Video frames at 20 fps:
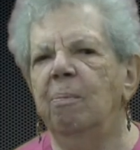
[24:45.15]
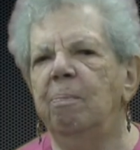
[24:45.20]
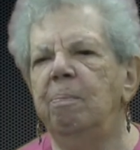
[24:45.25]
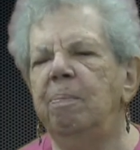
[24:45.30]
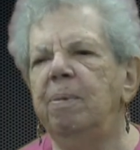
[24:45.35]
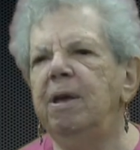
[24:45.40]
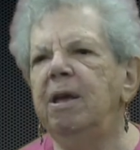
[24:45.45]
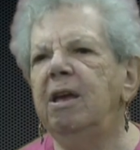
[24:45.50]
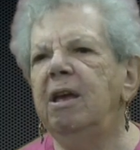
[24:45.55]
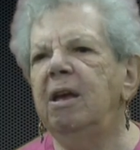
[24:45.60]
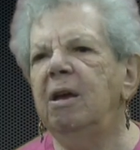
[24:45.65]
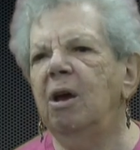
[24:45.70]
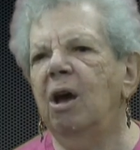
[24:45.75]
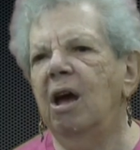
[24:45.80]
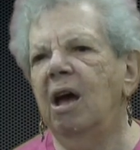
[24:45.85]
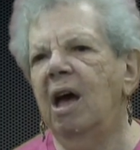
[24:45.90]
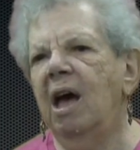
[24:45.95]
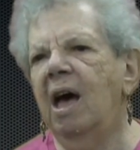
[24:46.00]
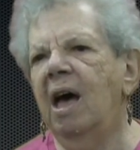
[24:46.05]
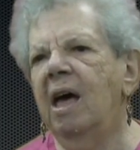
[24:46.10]
be
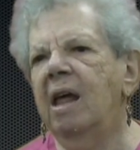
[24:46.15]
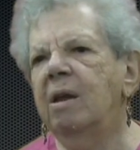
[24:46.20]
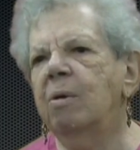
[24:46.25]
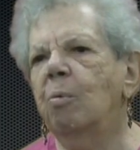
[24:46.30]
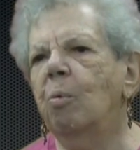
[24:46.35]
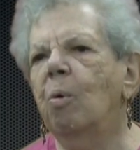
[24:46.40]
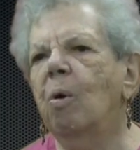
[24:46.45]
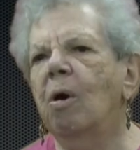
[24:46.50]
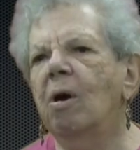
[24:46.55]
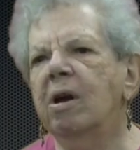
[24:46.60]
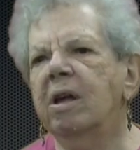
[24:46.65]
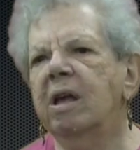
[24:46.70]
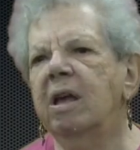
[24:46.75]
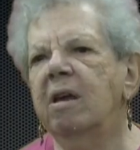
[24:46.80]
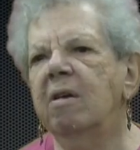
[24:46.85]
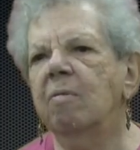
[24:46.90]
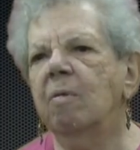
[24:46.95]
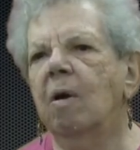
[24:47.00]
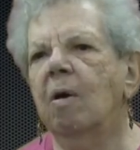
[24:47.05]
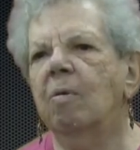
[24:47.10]
on a
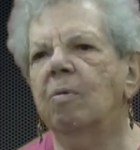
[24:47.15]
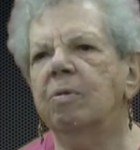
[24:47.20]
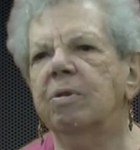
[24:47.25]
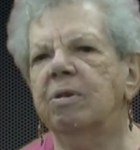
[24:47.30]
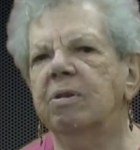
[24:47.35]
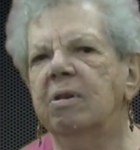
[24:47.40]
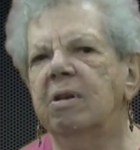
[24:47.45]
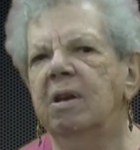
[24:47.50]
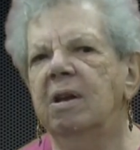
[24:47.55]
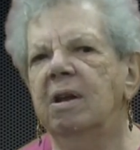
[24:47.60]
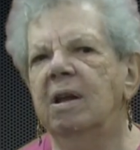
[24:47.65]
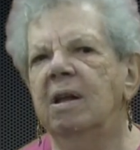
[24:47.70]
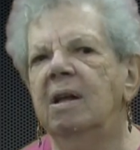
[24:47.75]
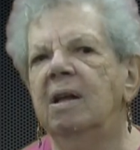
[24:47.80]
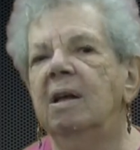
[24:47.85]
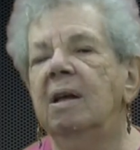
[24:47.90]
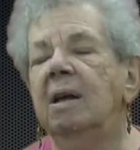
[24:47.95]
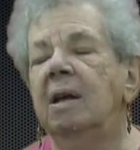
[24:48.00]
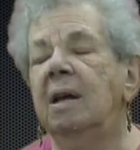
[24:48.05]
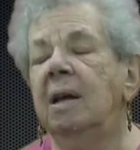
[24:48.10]
walking route.
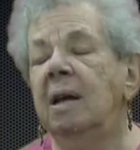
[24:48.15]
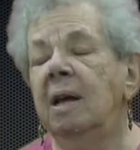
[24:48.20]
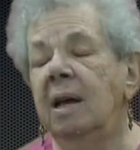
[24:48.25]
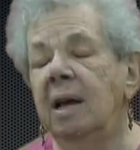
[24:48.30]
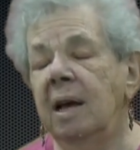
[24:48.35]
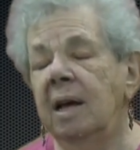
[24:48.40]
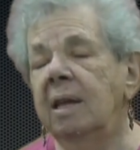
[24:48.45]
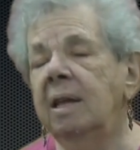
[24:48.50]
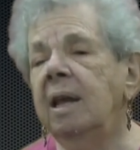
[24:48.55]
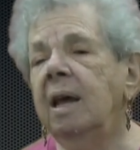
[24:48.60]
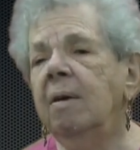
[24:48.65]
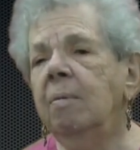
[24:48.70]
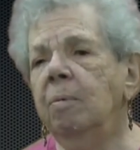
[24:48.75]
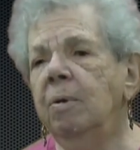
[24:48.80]
And I